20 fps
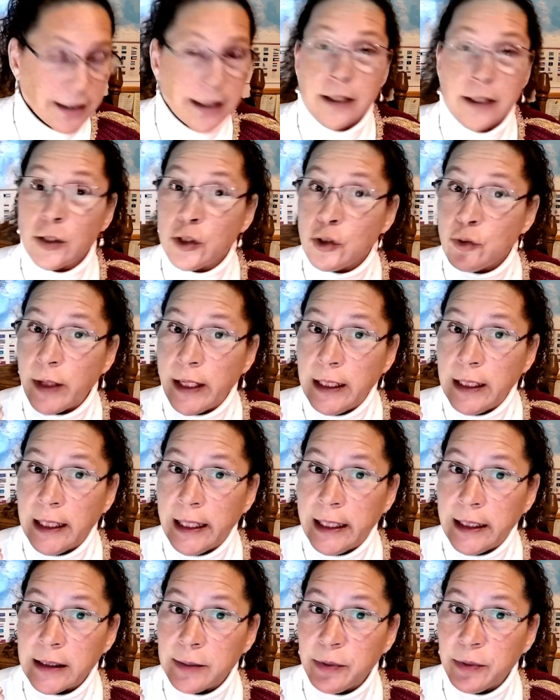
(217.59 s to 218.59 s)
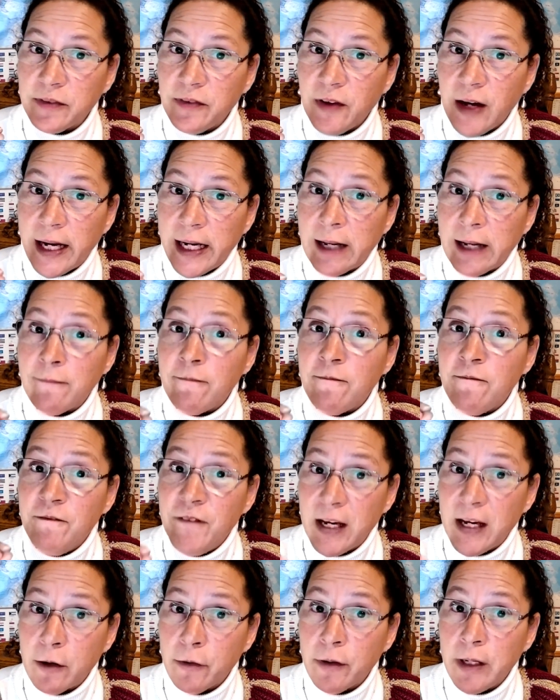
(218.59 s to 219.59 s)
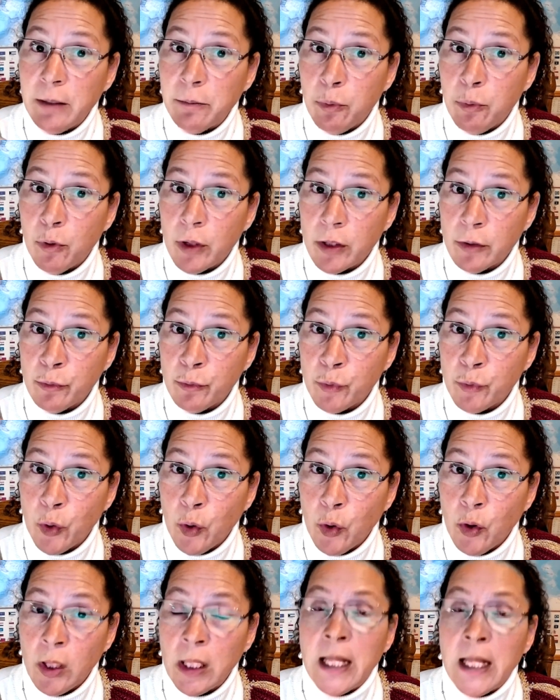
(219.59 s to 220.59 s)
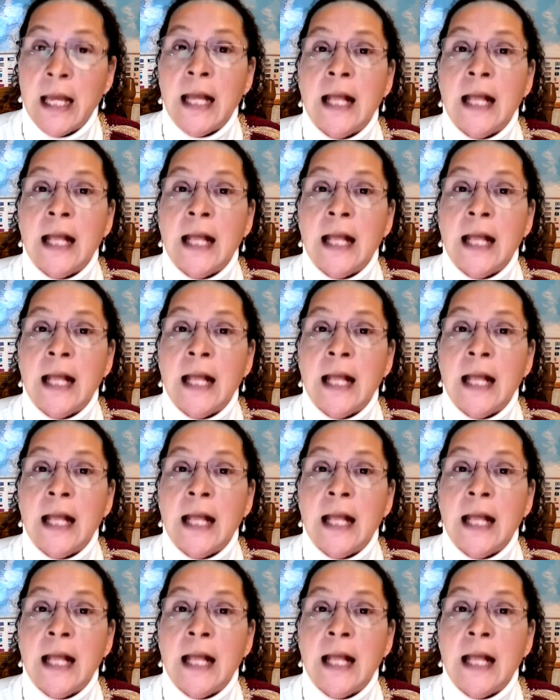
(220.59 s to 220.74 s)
The straight links provide a very important role.